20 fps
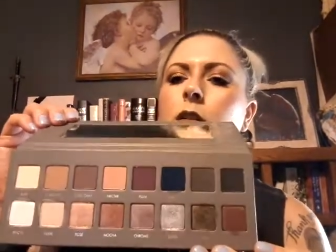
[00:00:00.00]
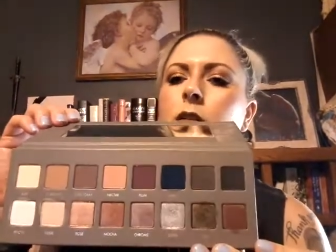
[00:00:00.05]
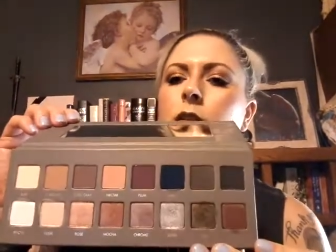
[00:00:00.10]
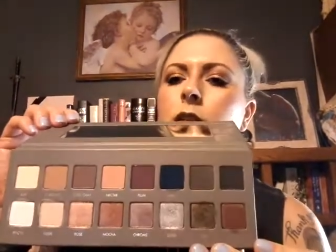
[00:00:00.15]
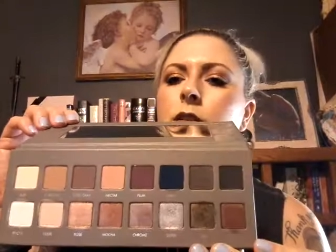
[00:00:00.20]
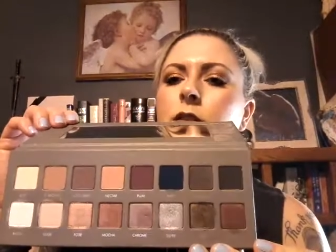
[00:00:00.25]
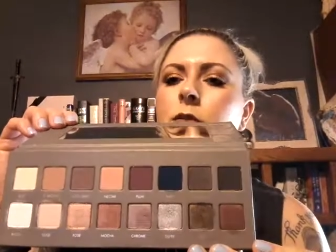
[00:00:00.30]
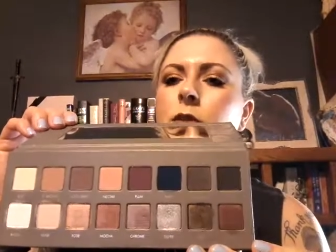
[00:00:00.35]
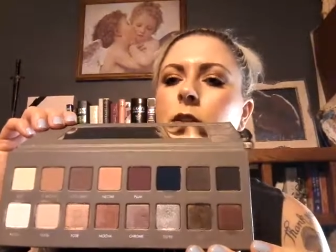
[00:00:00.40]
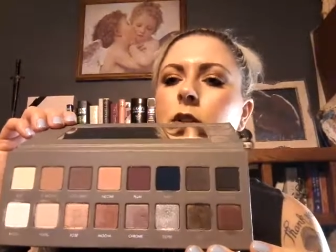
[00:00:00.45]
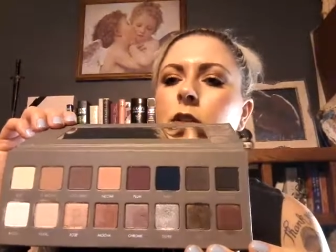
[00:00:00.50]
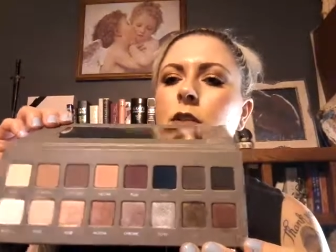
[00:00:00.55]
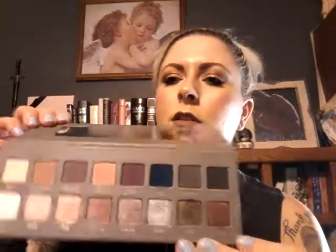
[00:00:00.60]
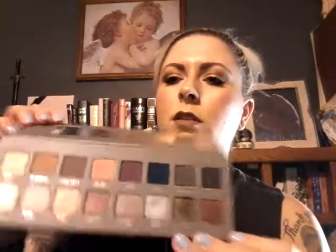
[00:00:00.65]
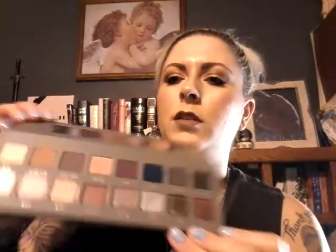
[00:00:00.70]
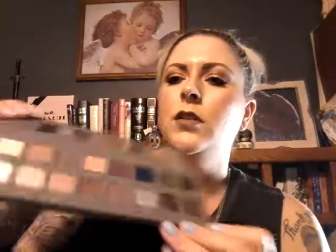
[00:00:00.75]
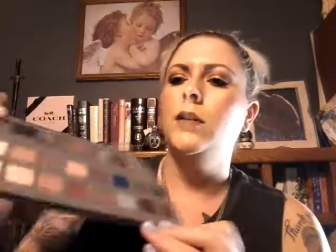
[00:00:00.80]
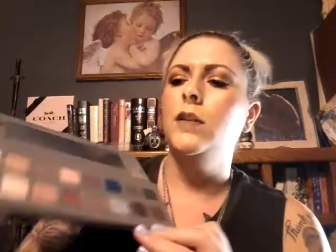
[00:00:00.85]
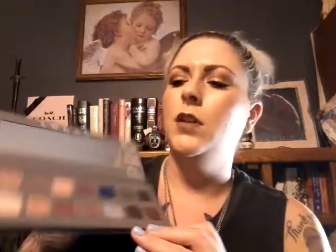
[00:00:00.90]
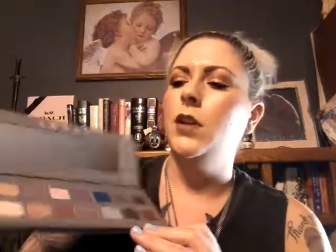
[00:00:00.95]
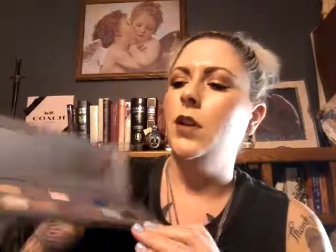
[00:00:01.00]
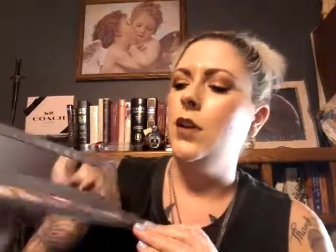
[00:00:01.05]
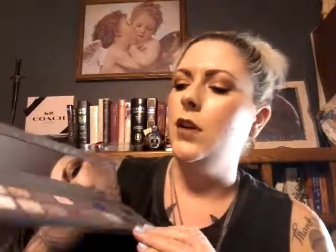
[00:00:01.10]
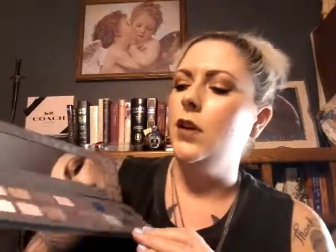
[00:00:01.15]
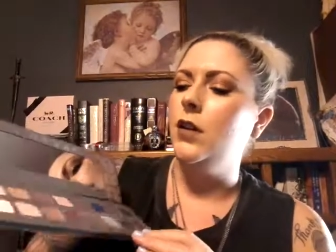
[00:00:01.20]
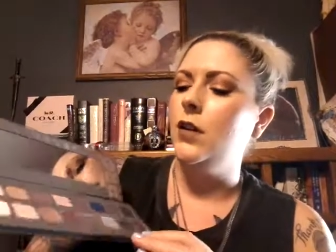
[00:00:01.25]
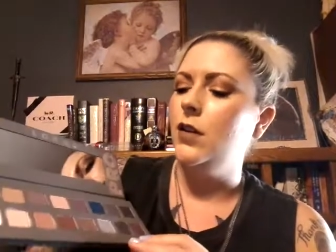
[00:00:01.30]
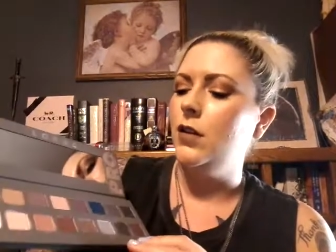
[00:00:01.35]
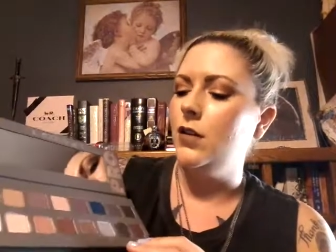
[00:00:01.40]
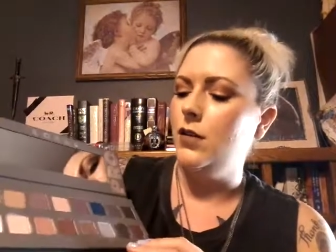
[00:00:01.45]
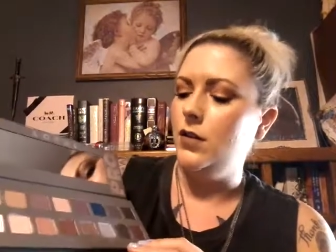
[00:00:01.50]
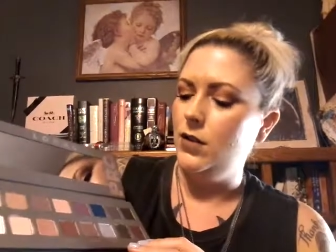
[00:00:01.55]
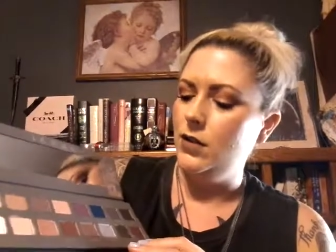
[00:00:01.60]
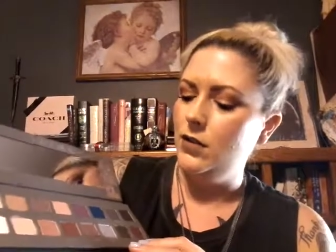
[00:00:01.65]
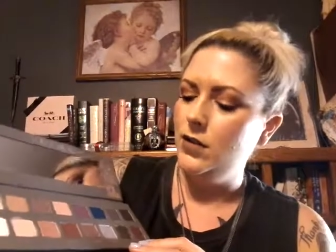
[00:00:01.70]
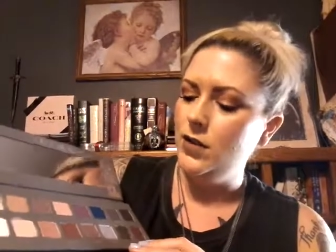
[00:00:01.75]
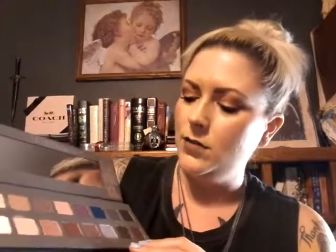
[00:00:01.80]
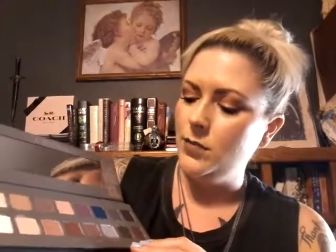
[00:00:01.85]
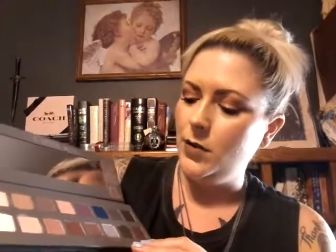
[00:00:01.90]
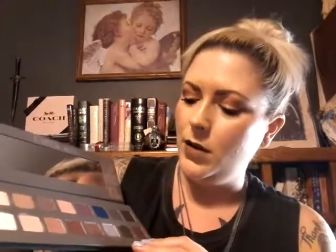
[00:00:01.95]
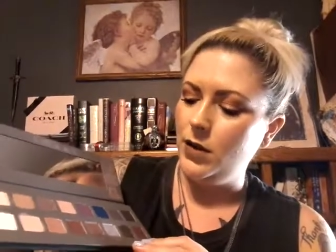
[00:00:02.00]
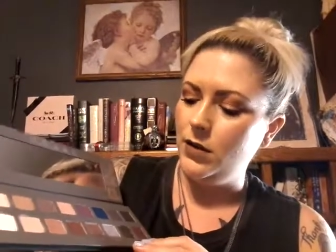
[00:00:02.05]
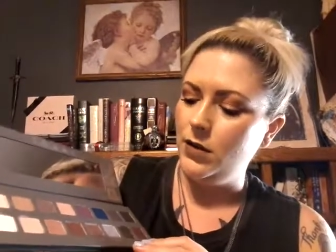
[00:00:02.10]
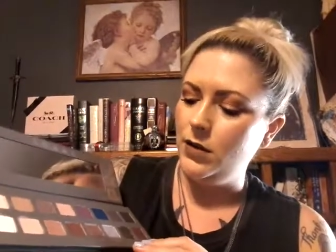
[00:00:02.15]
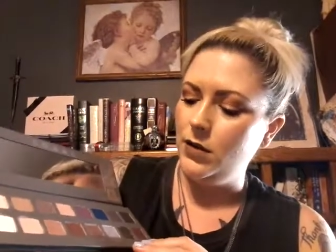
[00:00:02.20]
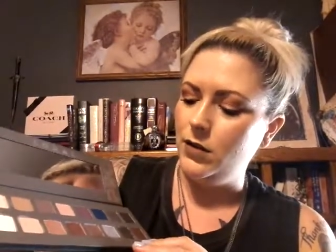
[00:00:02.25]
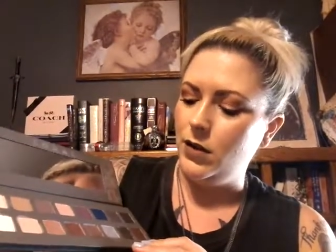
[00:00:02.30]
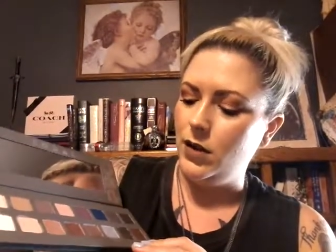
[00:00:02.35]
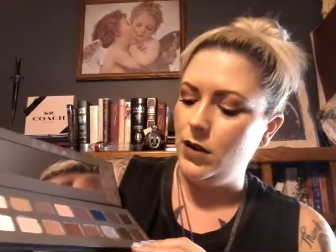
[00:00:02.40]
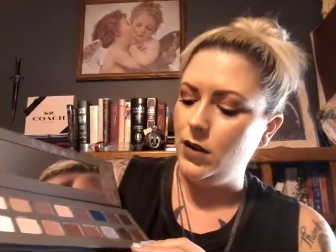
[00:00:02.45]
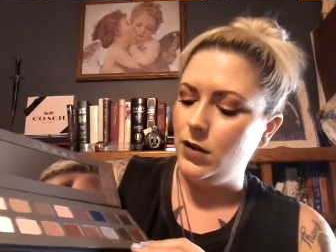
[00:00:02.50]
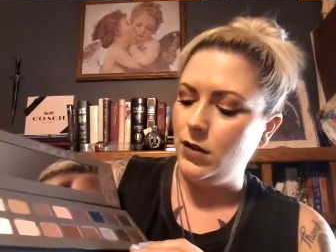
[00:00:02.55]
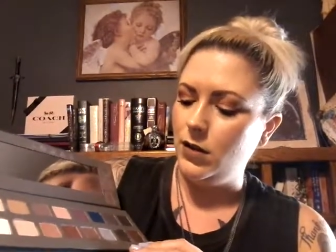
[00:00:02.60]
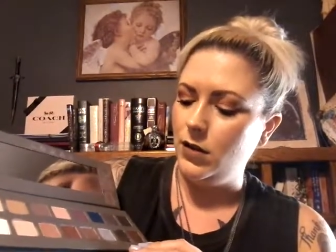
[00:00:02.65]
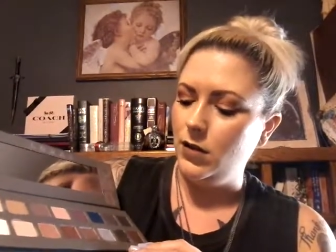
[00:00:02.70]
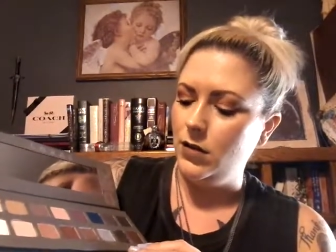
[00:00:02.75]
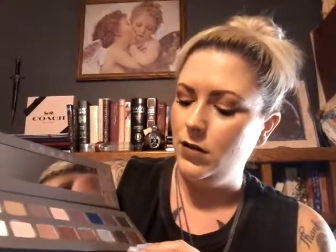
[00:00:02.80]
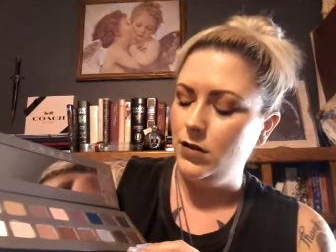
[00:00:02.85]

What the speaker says: This one. And in this palette, like,